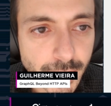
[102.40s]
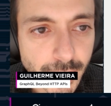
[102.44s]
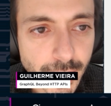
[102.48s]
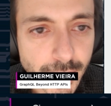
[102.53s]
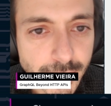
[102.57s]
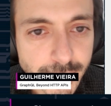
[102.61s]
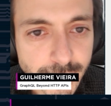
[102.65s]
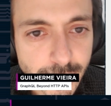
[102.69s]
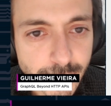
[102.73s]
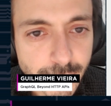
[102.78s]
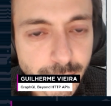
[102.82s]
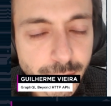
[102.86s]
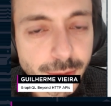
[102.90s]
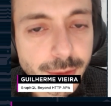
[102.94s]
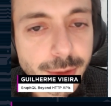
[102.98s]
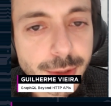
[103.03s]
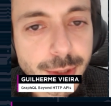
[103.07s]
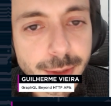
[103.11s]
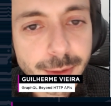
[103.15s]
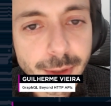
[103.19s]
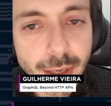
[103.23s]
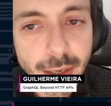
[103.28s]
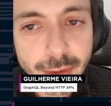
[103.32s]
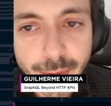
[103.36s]

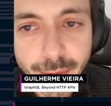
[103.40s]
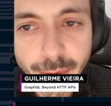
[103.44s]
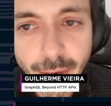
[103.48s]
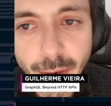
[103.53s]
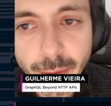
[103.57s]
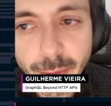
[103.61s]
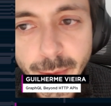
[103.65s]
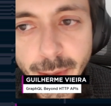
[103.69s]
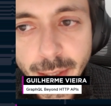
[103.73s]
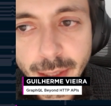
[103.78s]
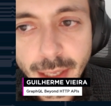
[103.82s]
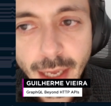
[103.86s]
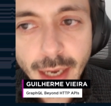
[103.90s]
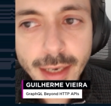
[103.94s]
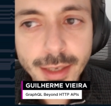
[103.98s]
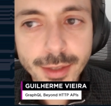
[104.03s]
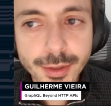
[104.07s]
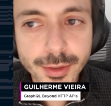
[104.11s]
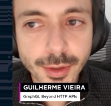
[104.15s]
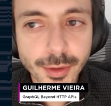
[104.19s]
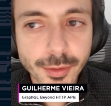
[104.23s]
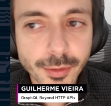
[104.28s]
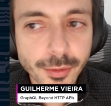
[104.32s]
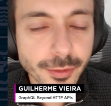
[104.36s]
Executing GraphQL
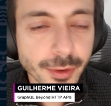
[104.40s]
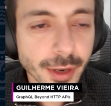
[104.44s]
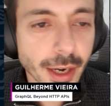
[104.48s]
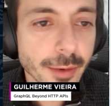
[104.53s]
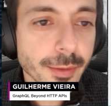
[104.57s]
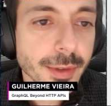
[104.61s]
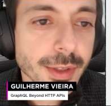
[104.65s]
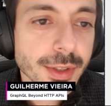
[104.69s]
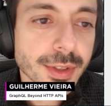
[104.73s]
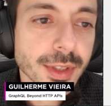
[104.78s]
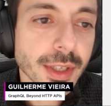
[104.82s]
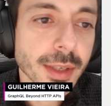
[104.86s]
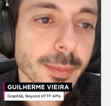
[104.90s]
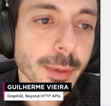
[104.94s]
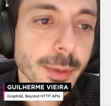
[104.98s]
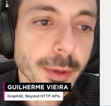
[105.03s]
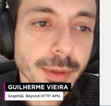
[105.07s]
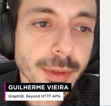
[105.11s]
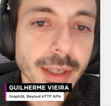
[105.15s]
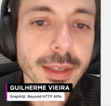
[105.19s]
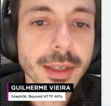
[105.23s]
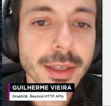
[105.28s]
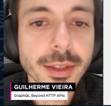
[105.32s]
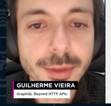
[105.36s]
relies on very simple
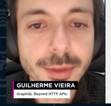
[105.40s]
data